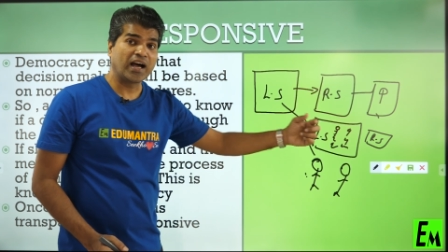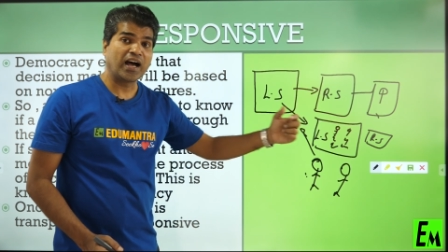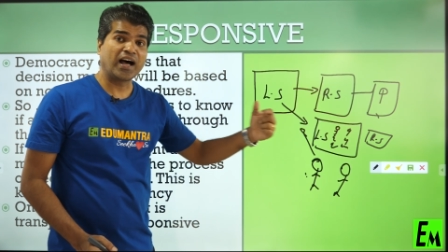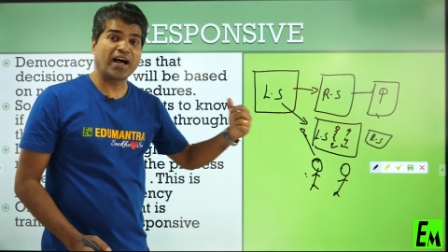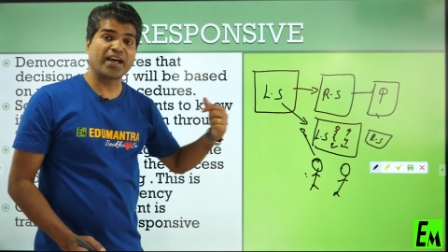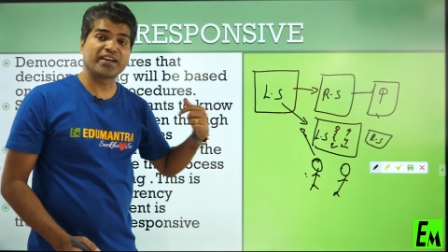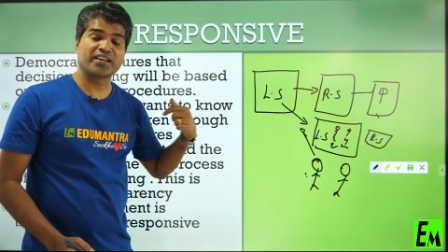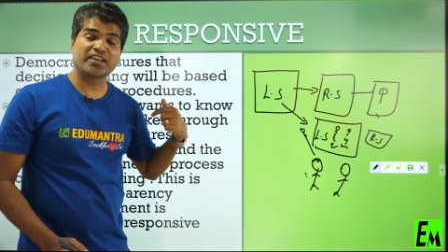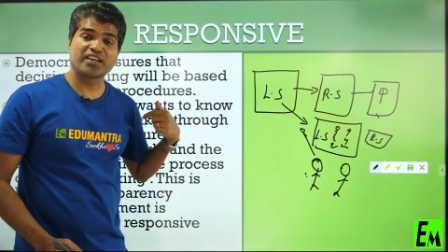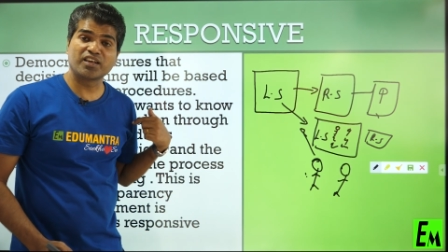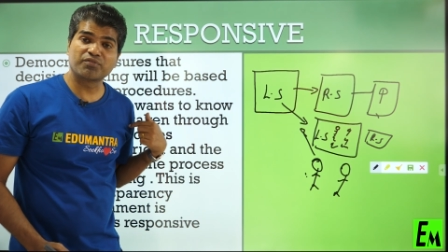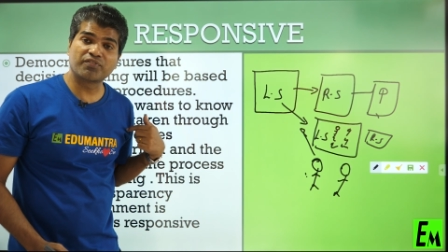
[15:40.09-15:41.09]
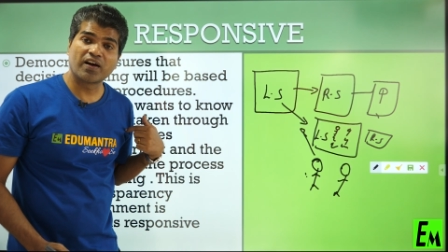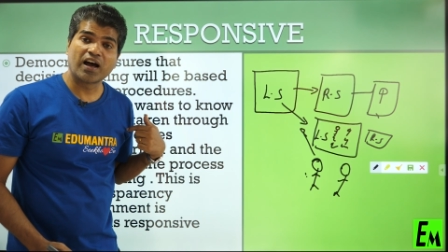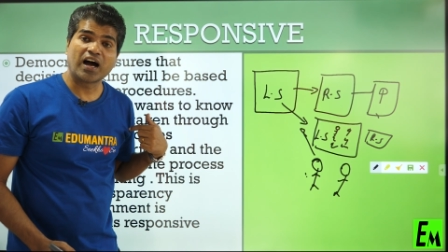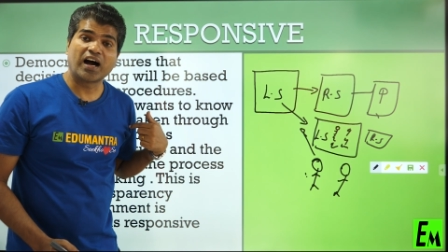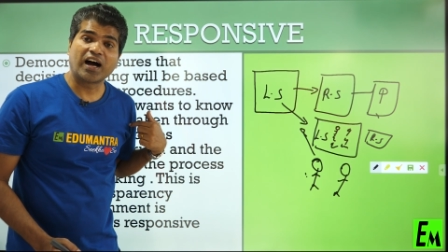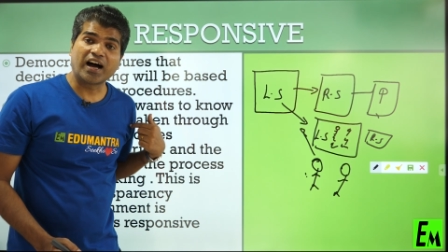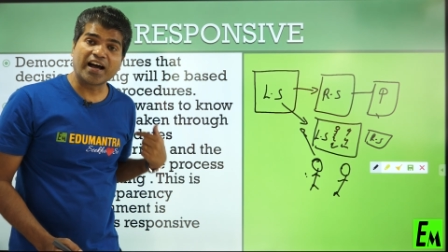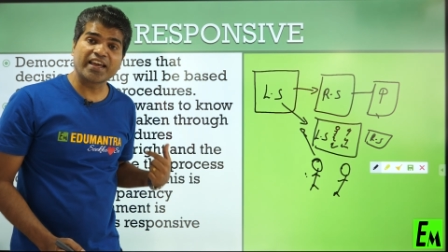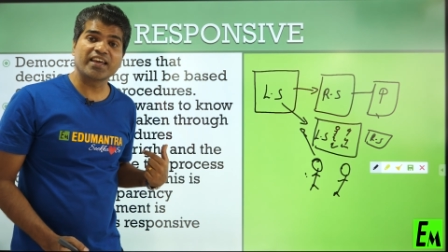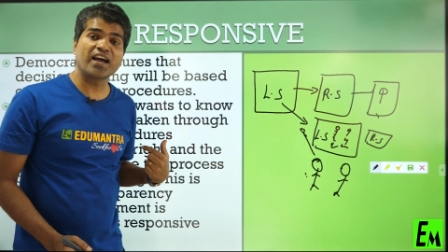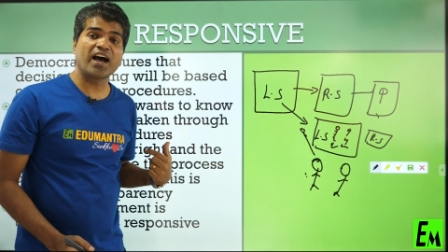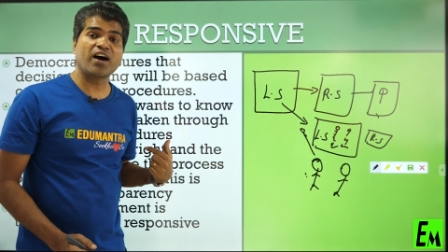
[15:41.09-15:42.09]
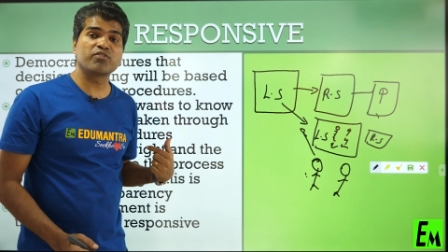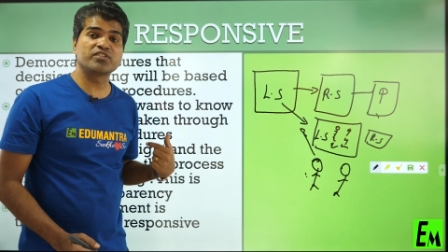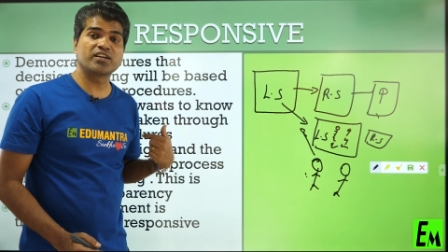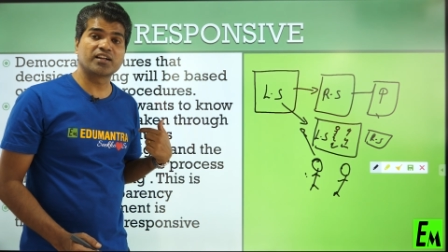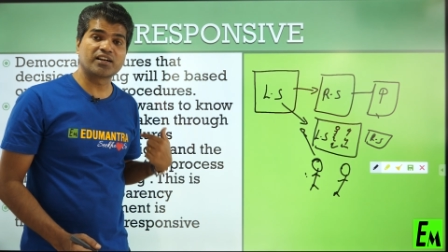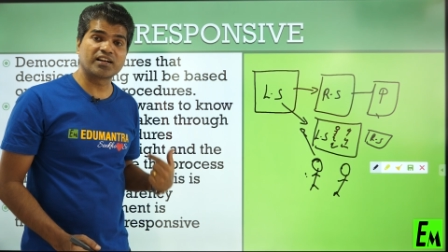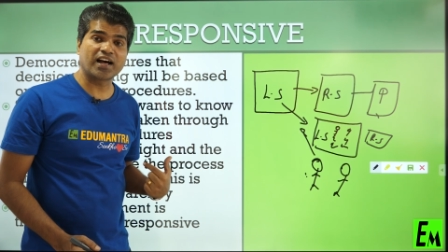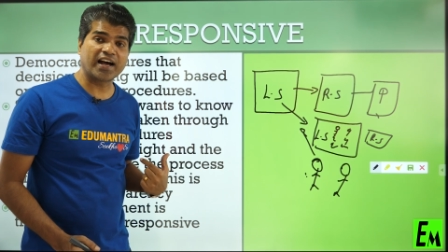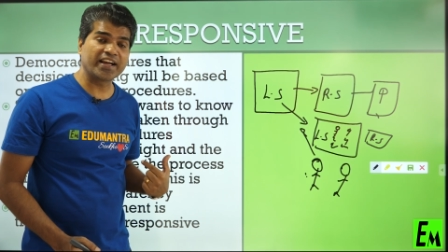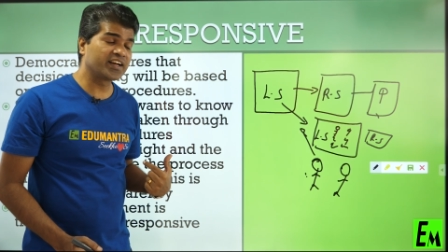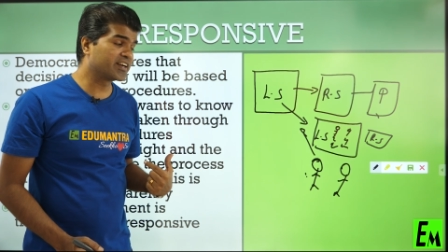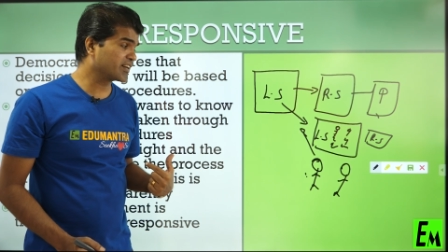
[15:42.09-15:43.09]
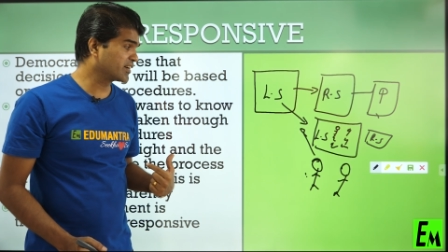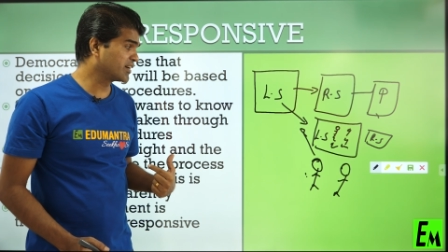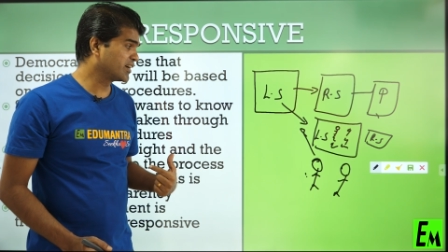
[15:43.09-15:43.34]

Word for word: and if I have the right